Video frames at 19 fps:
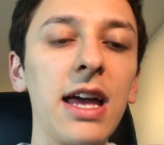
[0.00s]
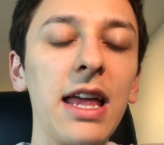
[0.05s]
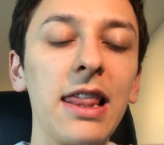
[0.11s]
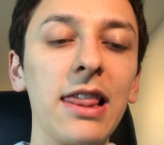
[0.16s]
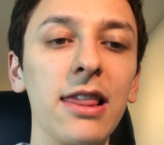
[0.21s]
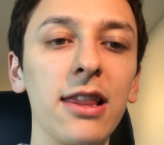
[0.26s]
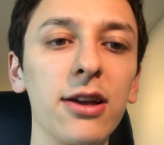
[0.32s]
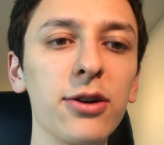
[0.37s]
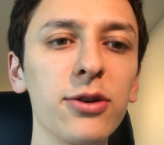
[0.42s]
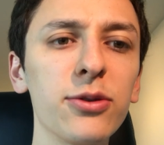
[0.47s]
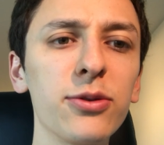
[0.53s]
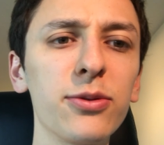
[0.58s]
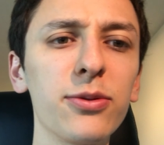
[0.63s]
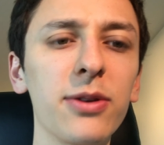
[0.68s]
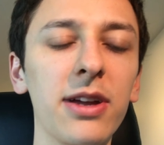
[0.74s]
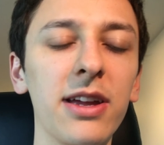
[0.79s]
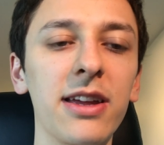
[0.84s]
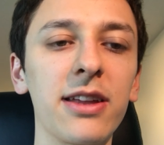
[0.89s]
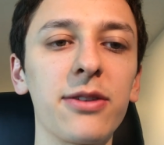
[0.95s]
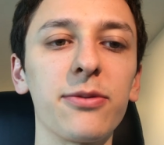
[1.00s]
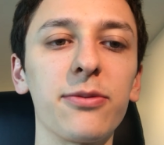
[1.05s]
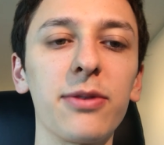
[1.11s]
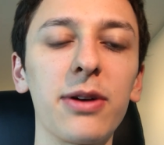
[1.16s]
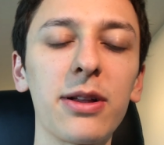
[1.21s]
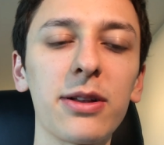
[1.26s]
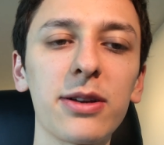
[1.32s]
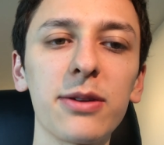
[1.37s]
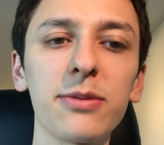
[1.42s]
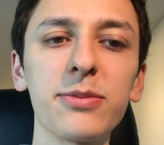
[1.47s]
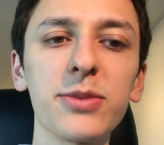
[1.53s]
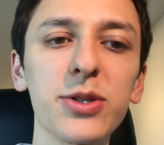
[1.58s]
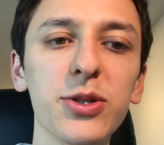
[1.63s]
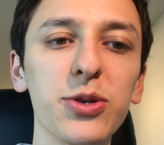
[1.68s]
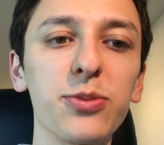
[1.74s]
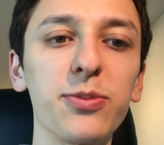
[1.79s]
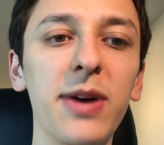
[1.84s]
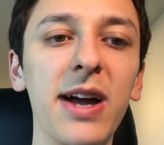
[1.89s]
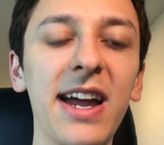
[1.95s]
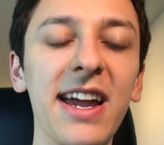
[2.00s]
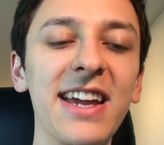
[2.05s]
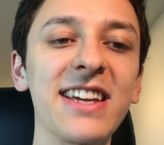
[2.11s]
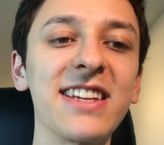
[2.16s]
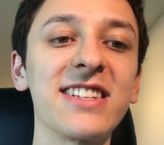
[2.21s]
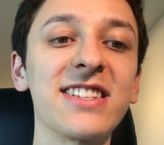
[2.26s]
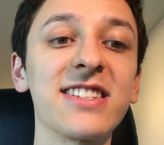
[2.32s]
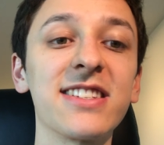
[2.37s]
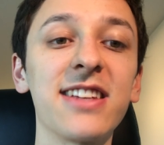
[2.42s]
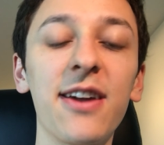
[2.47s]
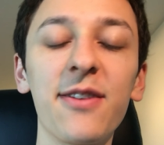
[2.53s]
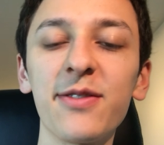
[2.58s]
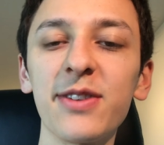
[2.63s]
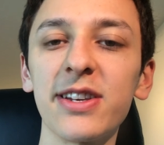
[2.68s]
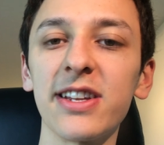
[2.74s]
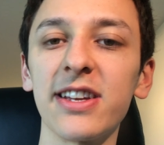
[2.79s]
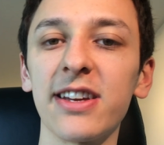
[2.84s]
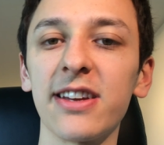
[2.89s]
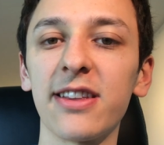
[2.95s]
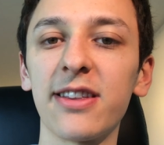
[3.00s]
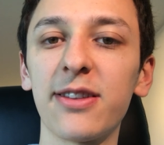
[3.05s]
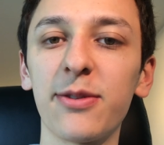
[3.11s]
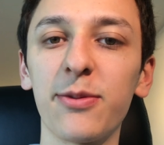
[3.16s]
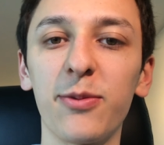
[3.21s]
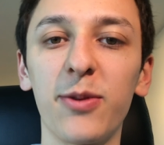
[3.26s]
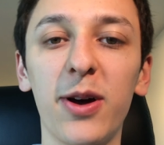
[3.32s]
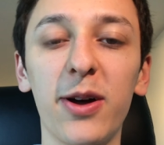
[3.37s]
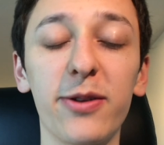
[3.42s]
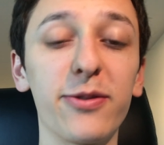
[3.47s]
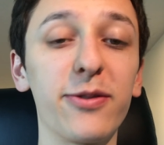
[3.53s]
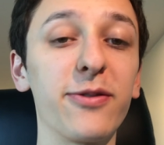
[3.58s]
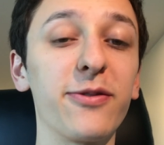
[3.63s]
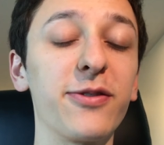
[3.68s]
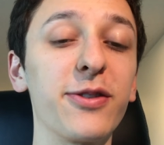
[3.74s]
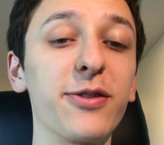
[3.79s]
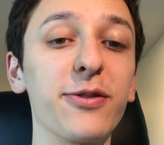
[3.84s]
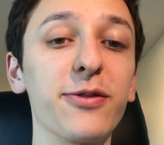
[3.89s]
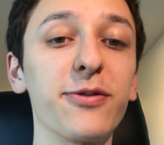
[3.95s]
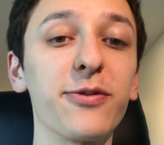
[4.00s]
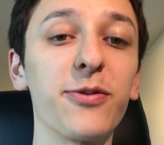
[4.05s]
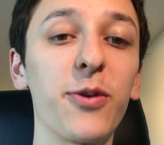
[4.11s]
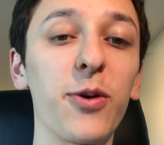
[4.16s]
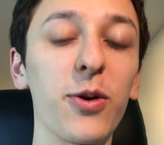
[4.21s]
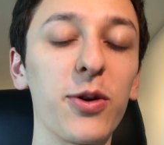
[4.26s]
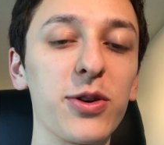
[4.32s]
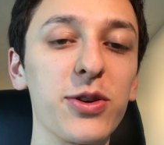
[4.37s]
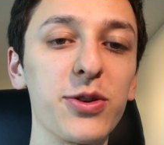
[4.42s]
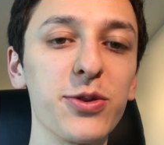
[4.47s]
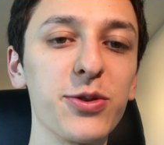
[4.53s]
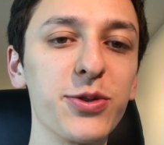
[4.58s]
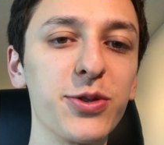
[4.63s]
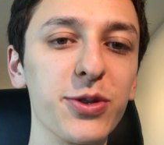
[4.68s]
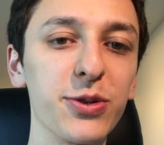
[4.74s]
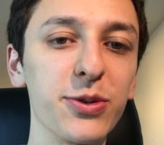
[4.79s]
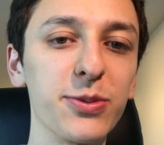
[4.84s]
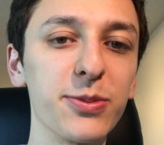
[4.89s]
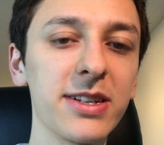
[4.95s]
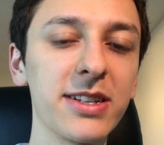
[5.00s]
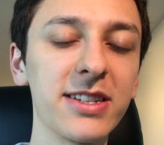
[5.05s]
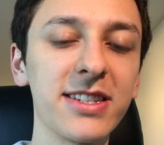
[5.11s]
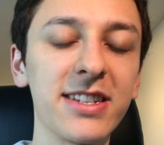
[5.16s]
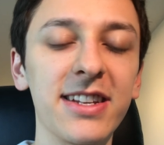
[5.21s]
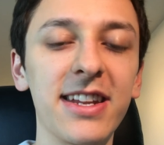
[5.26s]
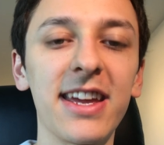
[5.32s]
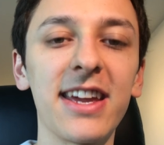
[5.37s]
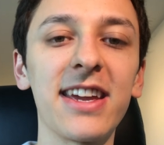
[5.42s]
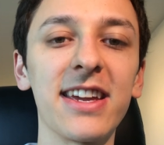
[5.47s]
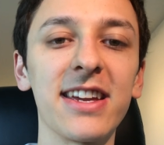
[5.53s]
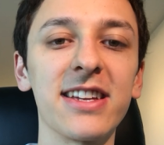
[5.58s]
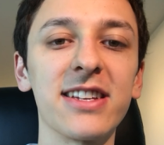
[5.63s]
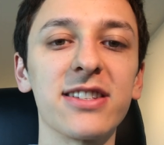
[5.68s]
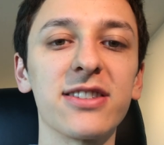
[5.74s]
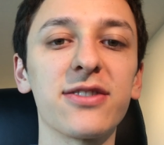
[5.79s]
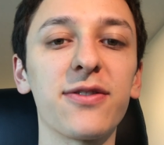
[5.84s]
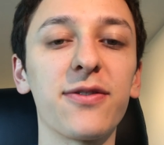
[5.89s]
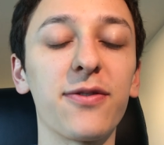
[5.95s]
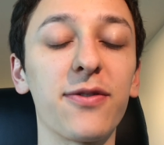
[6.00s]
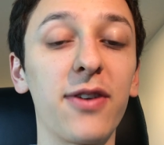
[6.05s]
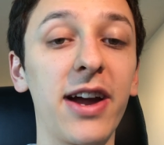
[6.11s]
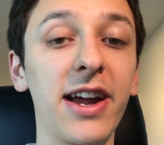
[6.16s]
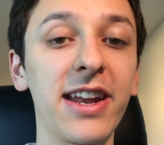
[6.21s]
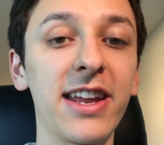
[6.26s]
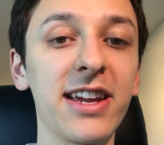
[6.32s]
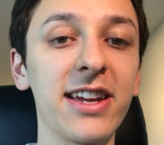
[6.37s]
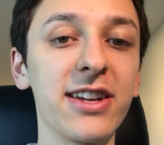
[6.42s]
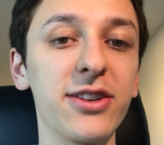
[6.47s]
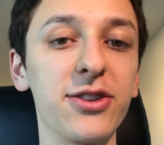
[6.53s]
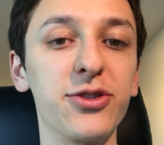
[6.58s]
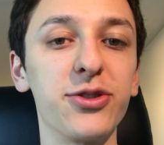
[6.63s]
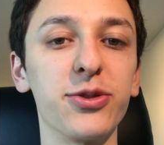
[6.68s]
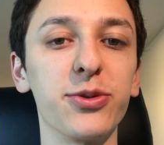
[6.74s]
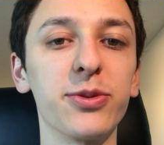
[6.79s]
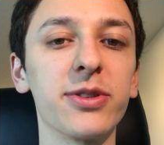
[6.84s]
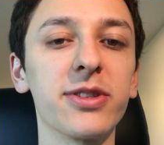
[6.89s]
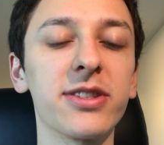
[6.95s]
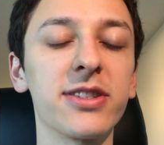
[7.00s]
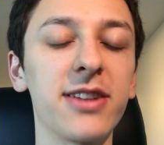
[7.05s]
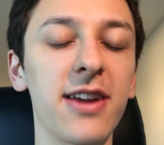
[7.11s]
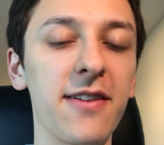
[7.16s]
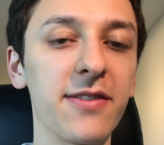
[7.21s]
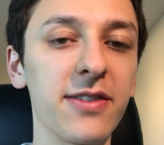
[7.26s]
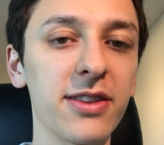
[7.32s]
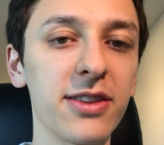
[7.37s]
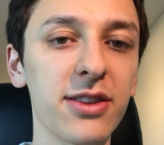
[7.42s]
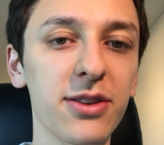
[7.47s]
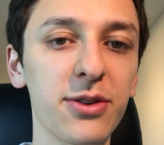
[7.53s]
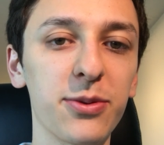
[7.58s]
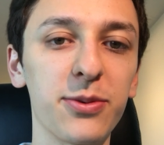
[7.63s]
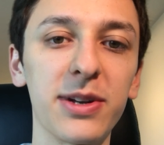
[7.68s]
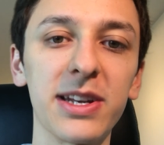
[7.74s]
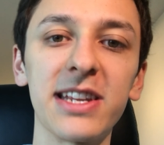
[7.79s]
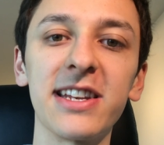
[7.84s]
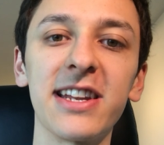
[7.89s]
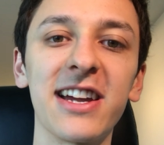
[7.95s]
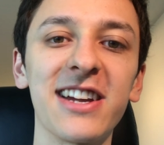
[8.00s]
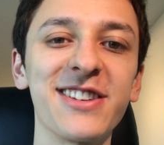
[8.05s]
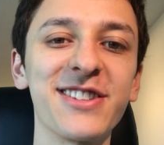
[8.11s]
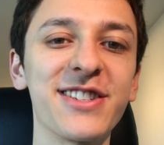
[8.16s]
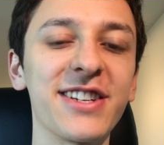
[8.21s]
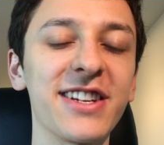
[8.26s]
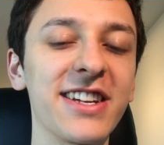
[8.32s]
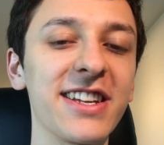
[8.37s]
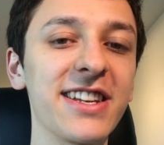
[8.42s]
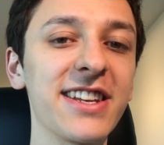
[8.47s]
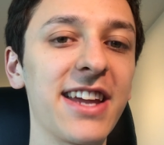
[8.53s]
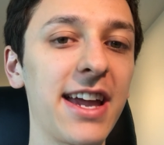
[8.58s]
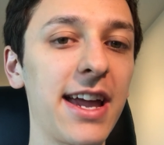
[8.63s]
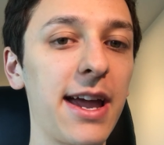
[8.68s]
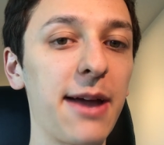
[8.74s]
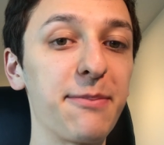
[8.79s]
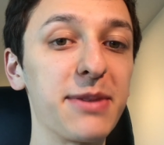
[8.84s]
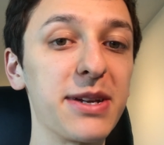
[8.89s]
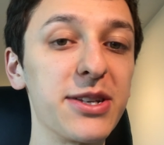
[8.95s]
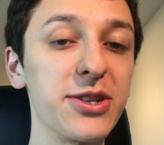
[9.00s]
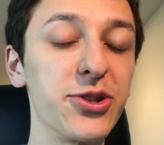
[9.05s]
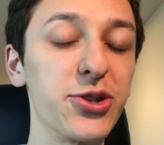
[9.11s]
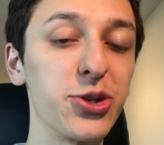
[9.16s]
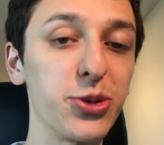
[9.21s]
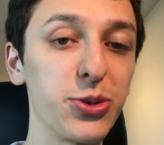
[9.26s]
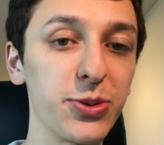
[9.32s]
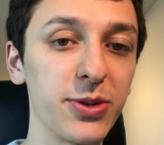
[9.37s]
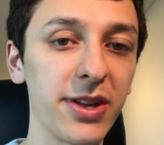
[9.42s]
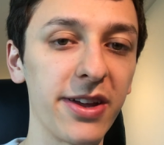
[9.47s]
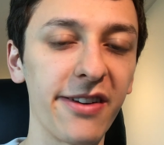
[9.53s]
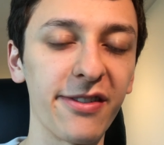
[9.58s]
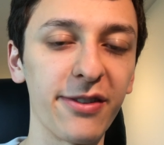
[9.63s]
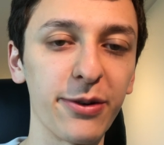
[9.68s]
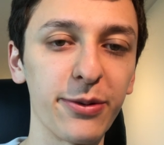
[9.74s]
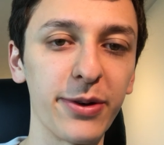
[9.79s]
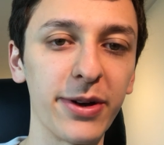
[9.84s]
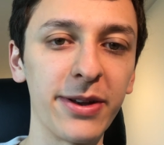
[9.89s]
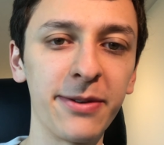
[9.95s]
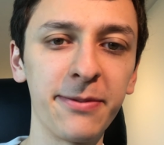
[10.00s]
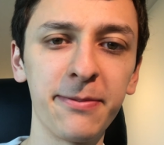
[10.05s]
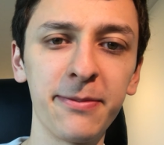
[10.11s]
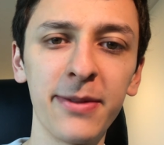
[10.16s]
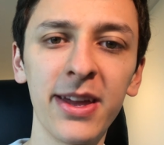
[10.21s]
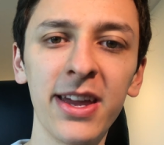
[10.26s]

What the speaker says: Hello and welcome to my 70th water review for YouTube. Today is Friday, June 7th, 2019. Happy June, everyone.